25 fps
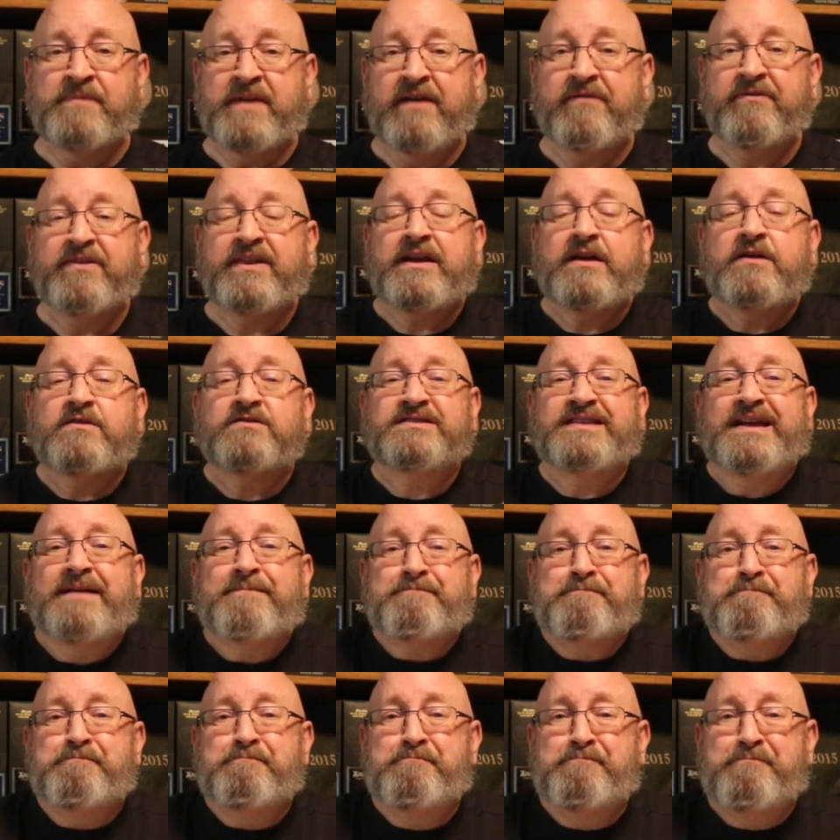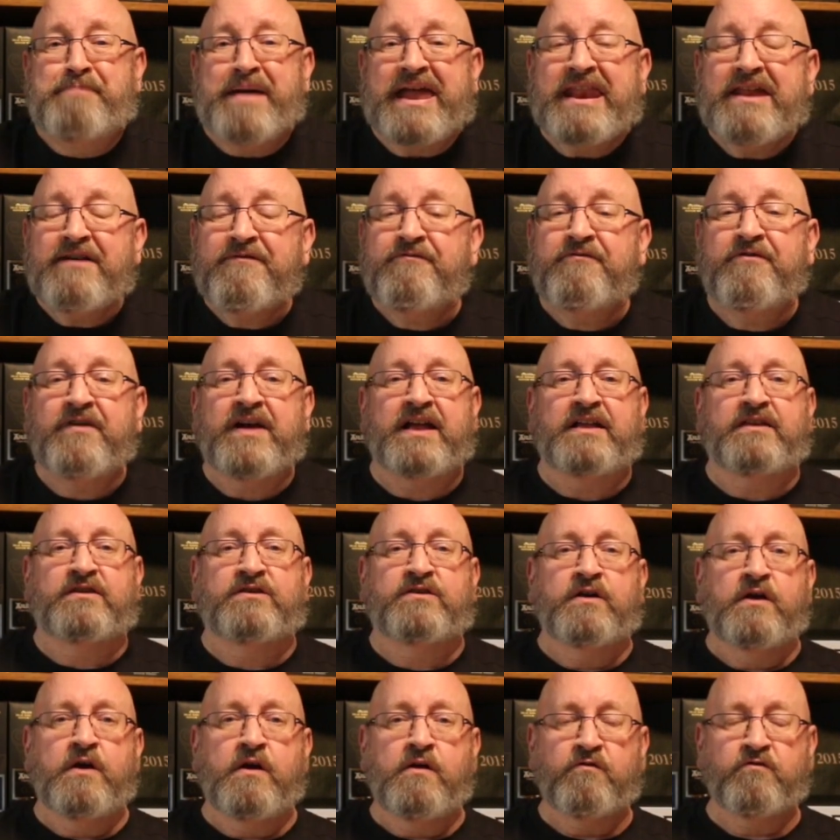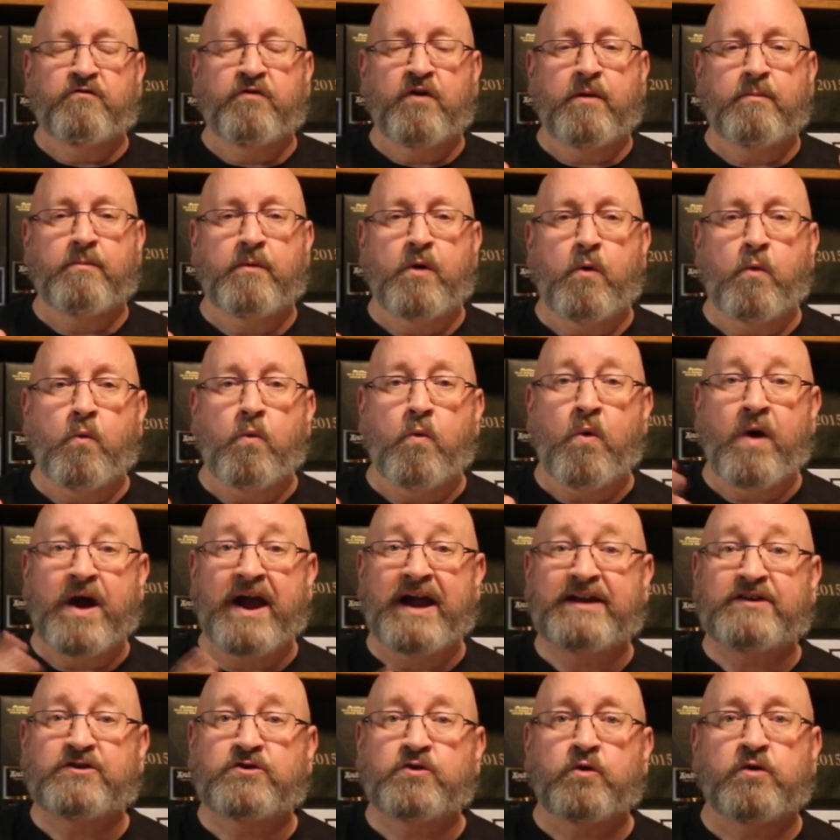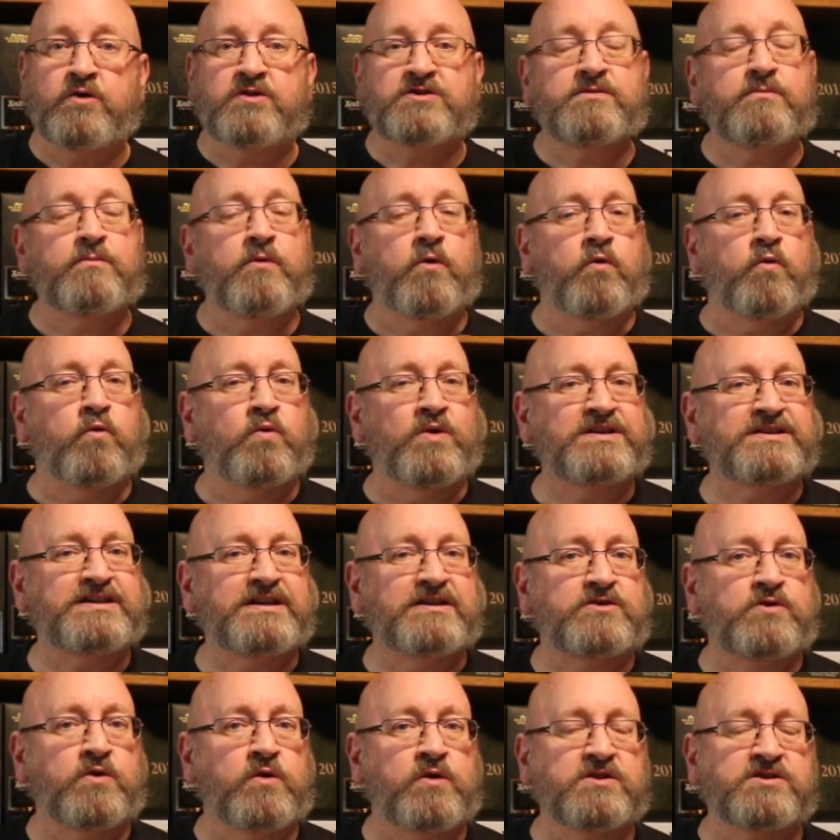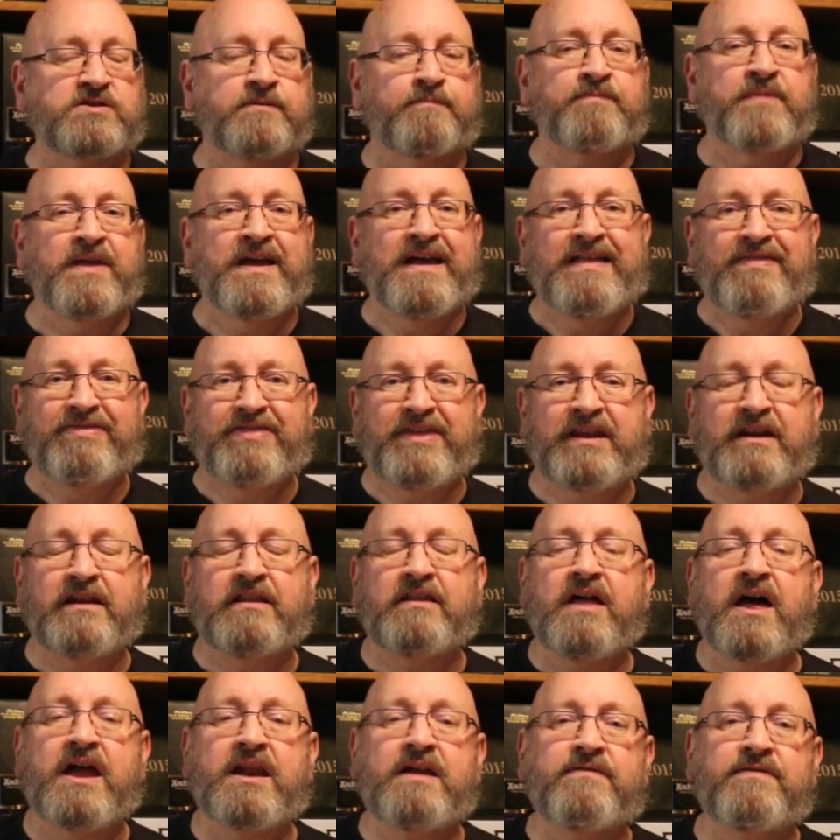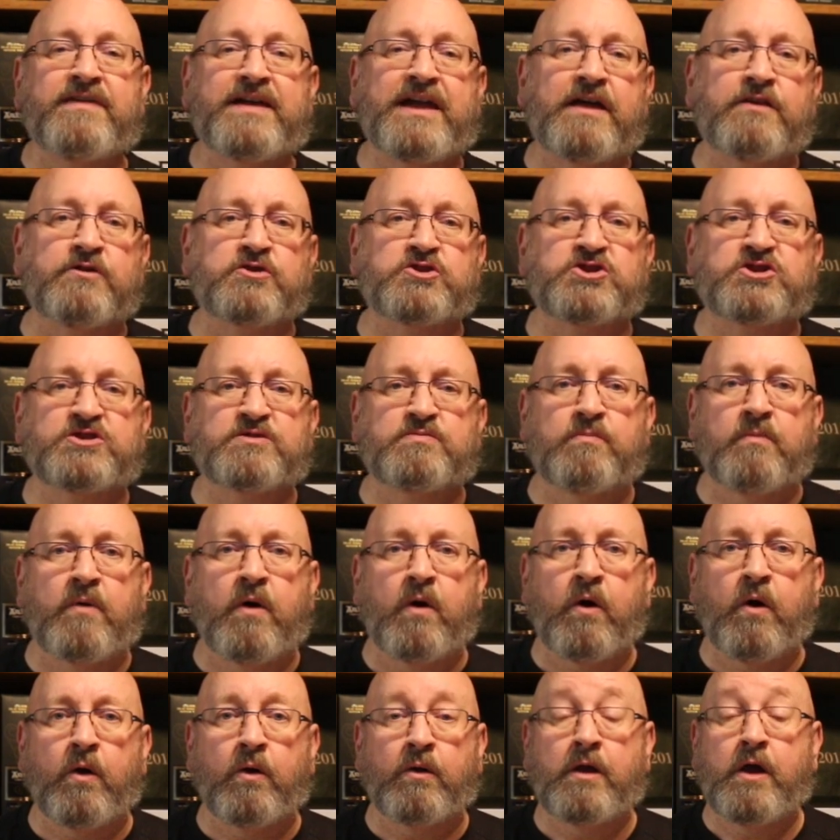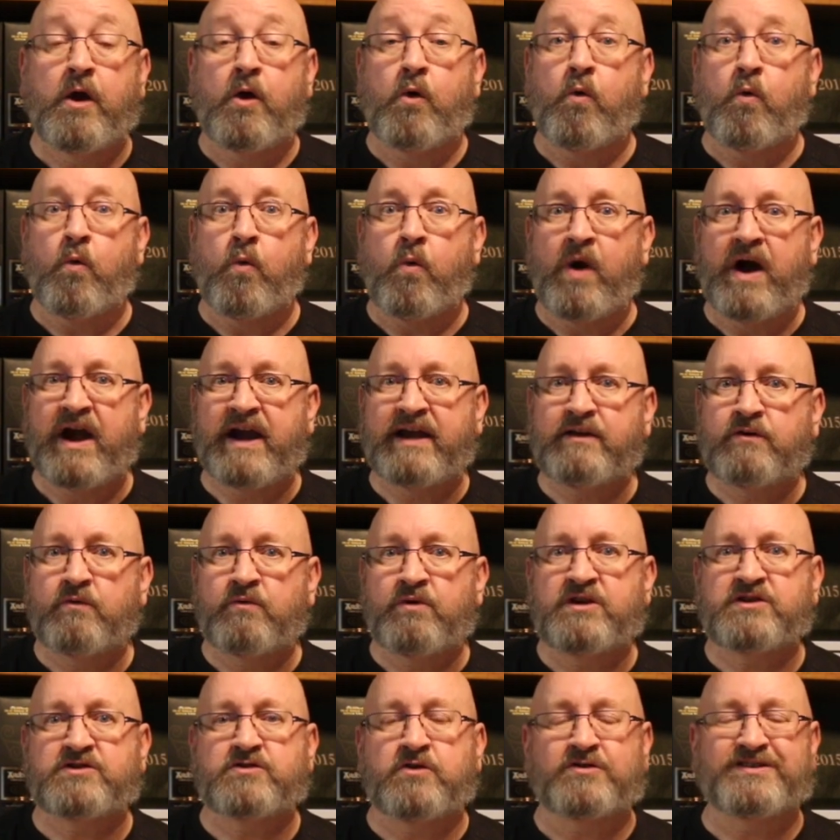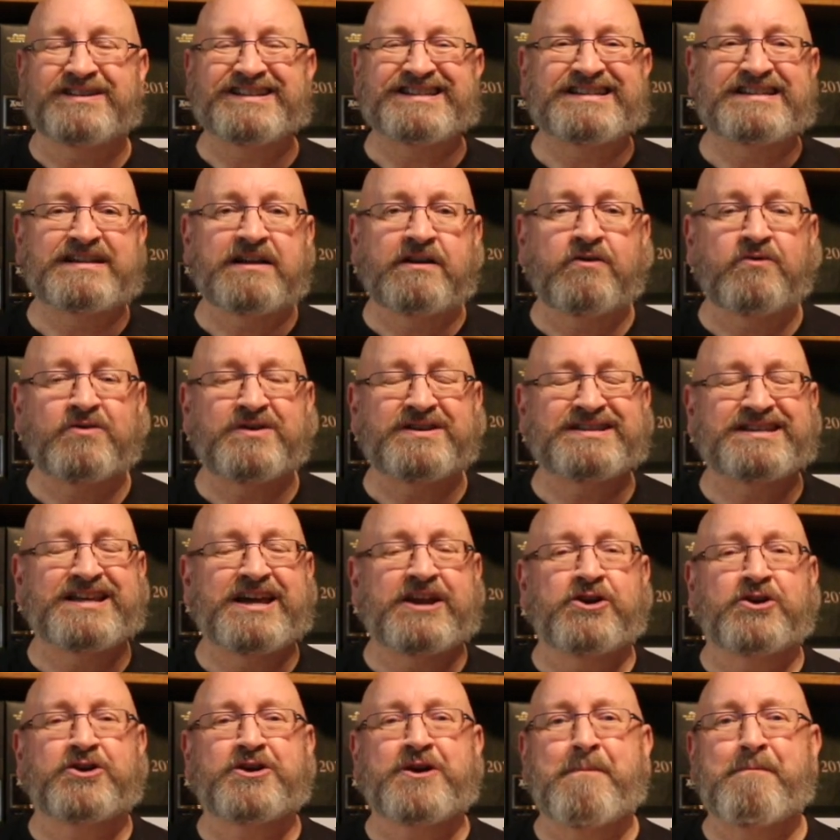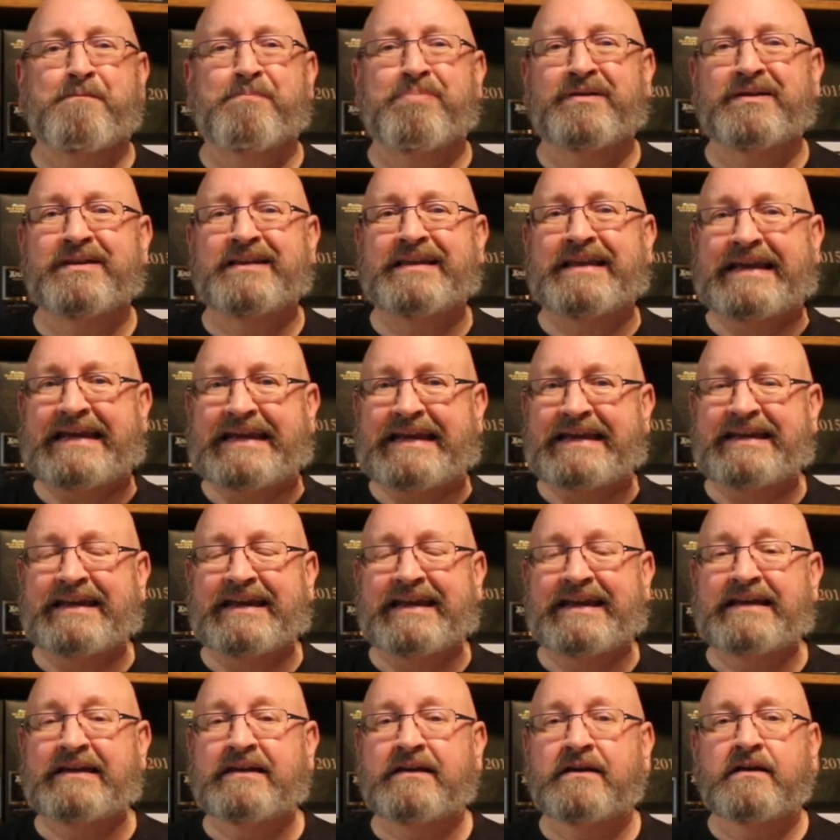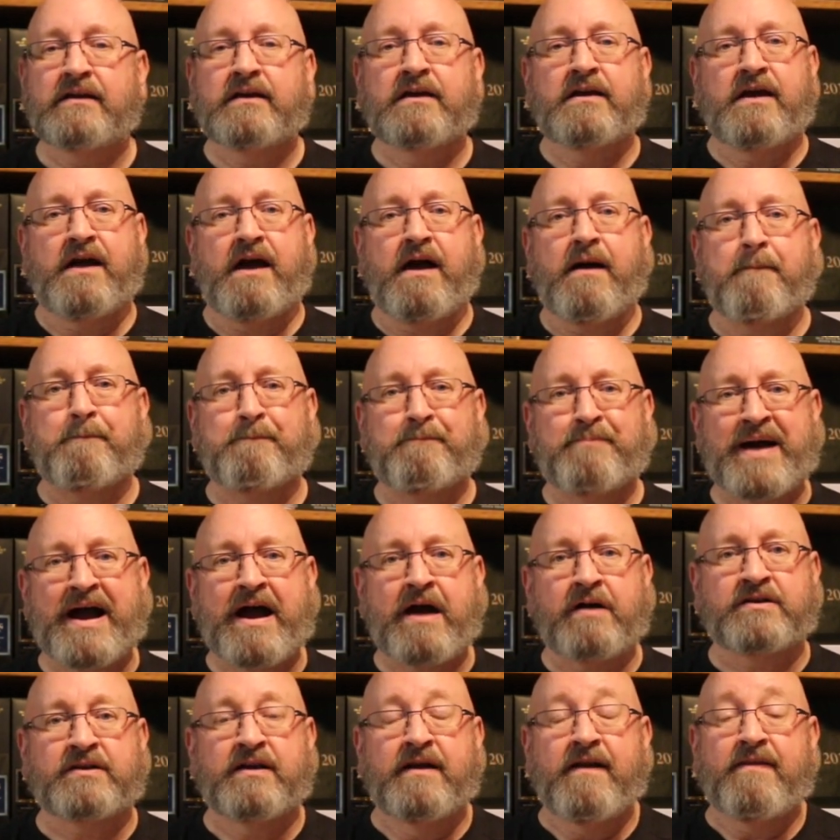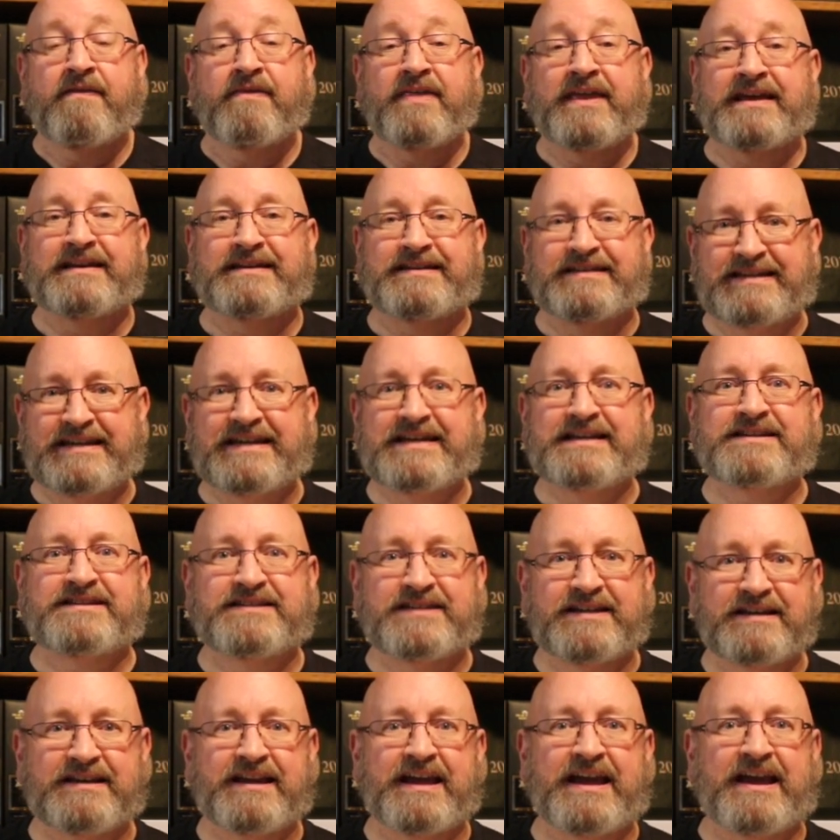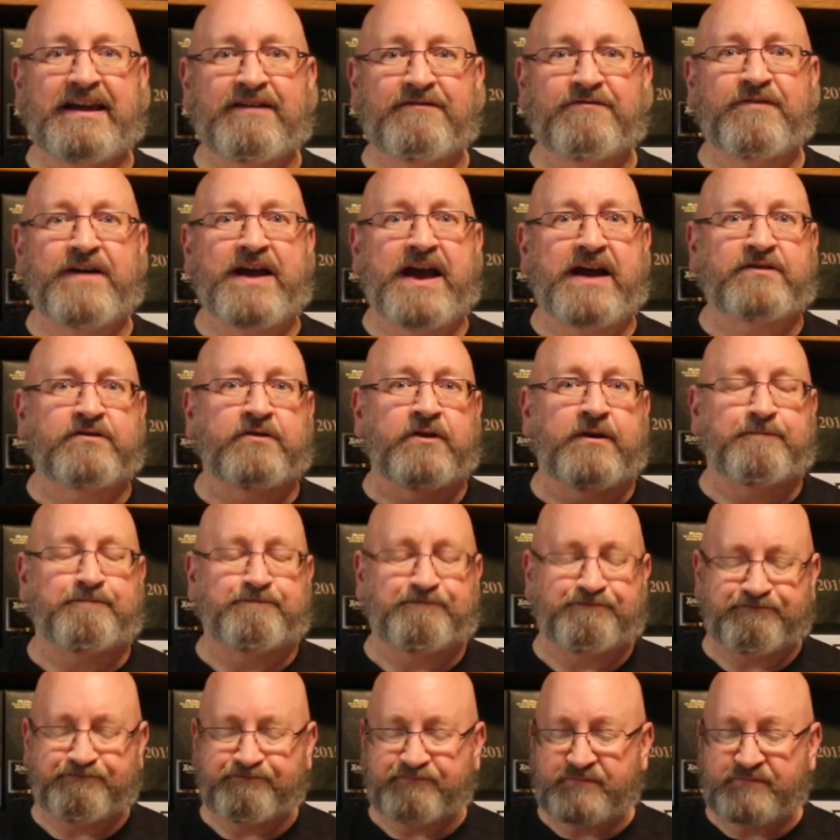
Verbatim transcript: everything else that benefits from wine tourism or whiskey tourism than a lot of the other small wineries or distilleries that are complaining about the Disneyland factor.